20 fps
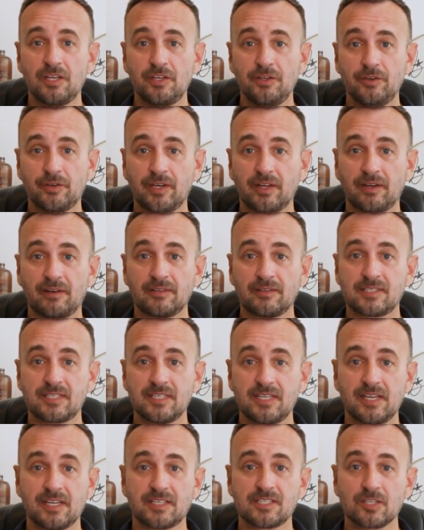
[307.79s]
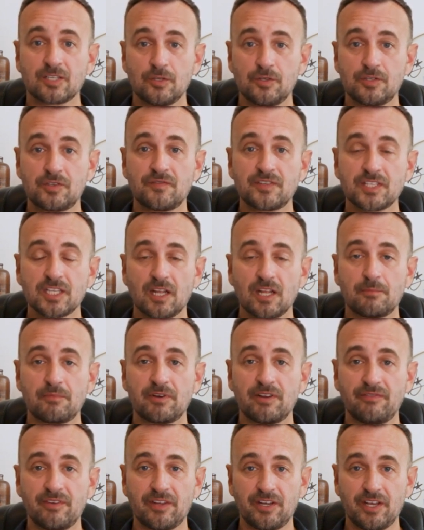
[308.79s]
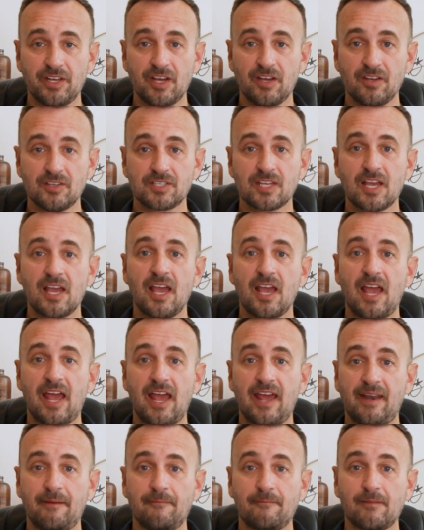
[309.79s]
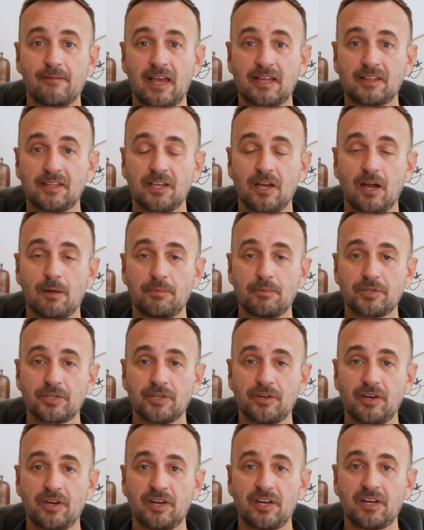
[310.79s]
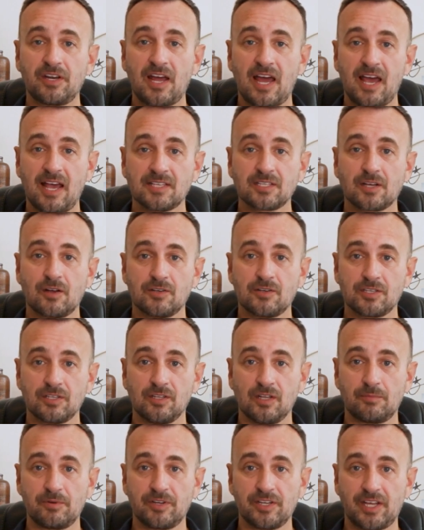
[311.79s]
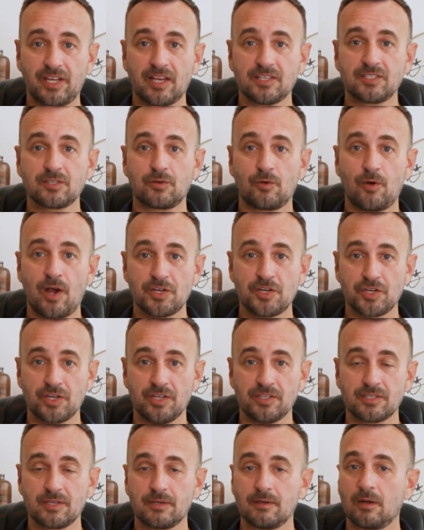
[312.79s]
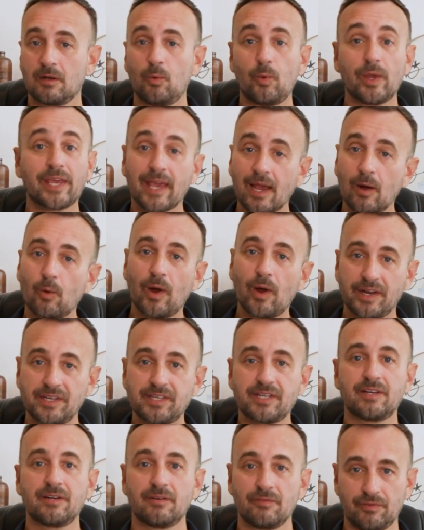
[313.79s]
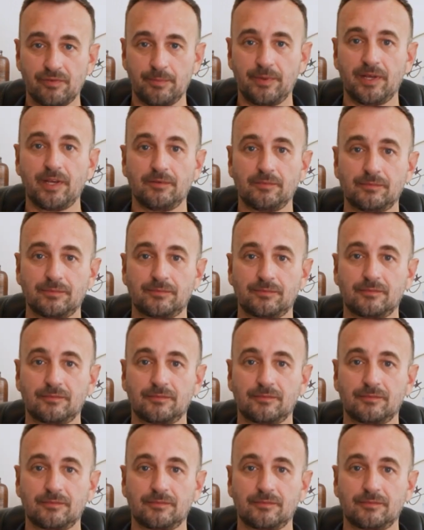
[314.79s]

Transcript: You can see exclusive celebrity videos and get the opportunity to ask our celebrity guests questions. We can't wait to hear from you.